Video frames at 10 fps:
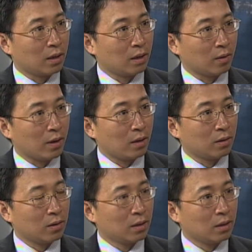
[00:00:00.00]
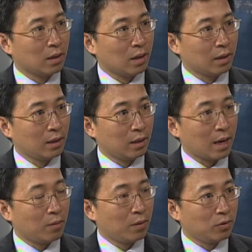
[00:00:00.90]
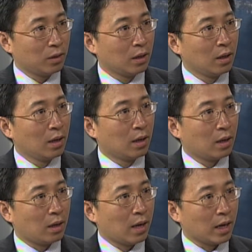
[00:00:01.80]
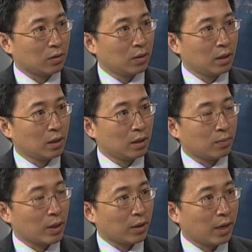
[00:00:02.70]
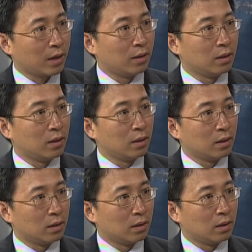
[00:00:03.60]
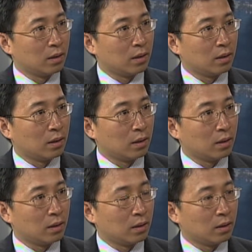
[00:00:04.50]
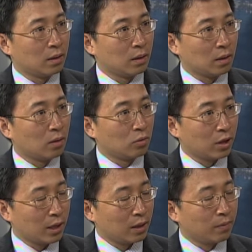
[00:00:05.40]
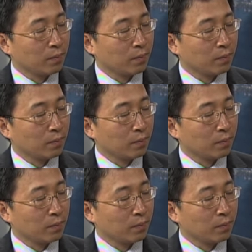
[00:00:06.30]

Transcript: the credit losses in that region actually is much higher than the whole China.